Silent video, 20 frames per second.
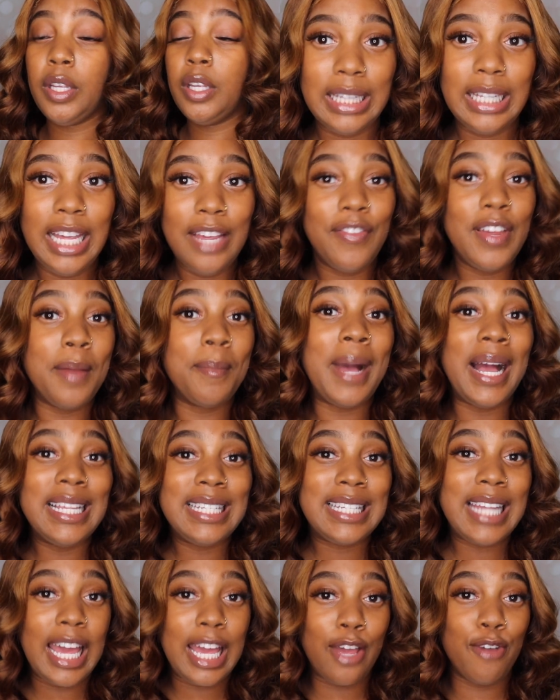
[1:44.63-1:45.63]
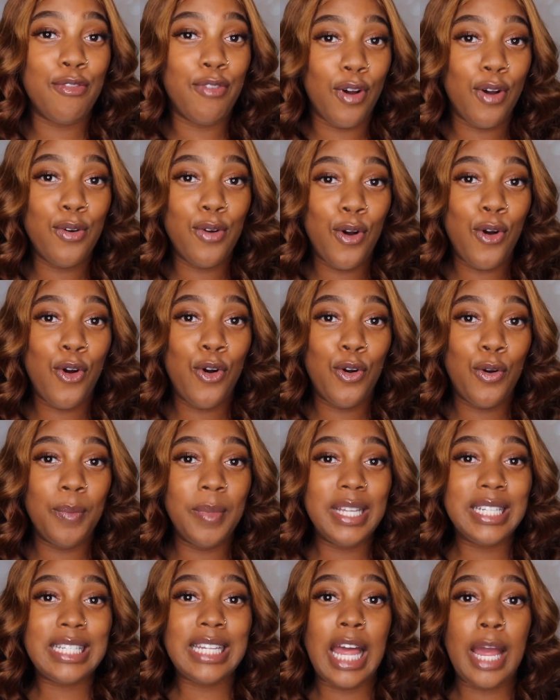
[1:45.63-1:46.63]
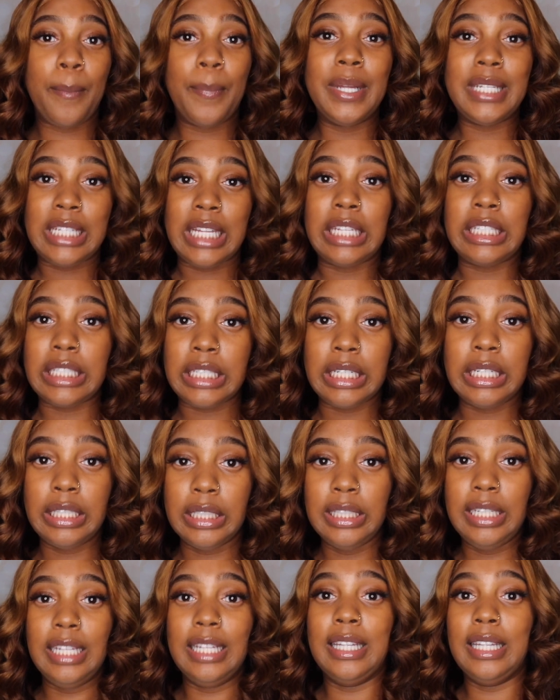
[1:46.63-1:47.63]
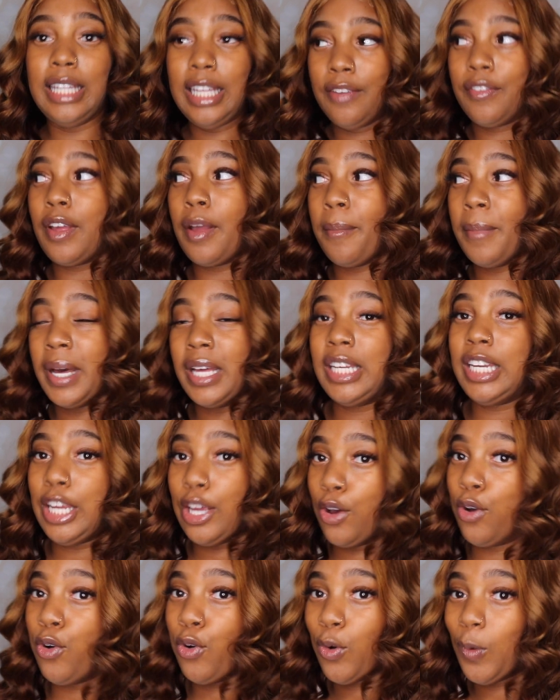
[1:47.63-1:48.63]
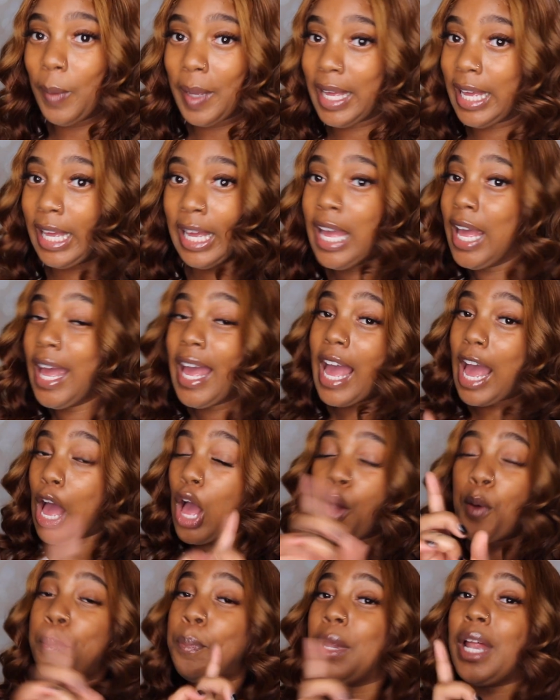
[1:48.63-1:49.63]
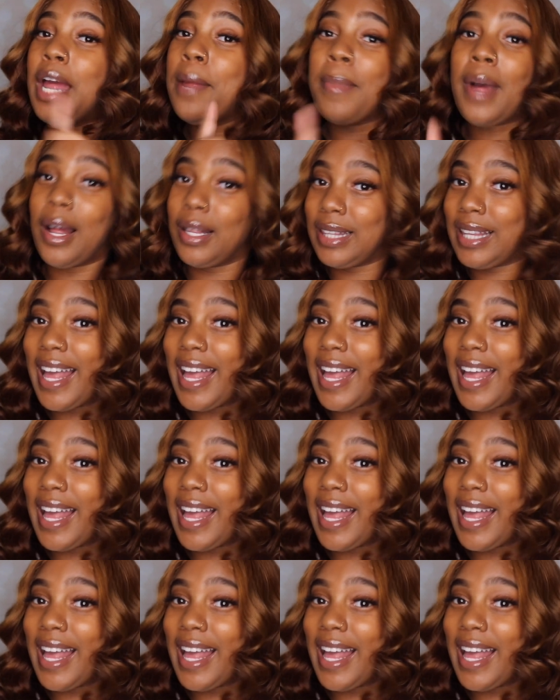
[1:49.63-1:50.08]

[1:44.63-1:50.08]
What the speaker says: Leaving my second phone home is like potentially leaving money home, and I don't play about